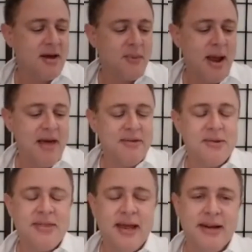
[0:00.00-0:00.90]
Rather
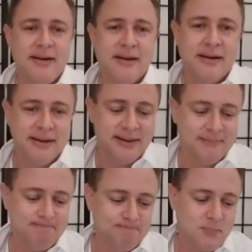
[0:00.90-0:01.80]

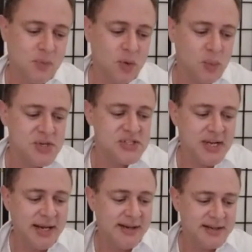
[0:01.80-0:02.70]
than
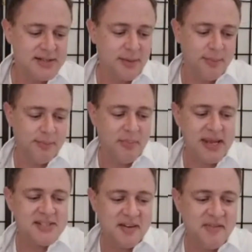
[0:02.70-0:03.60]
recite some
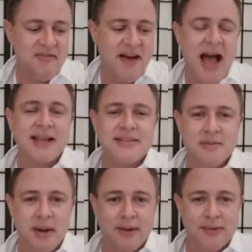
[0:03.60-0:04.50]
basic facts
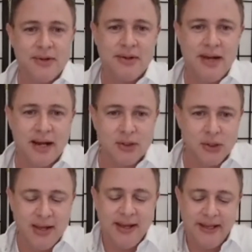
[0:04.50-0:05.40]
about Dr.
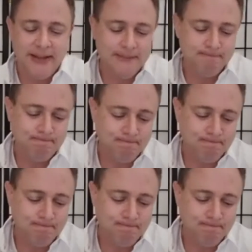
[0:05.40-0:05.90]
King,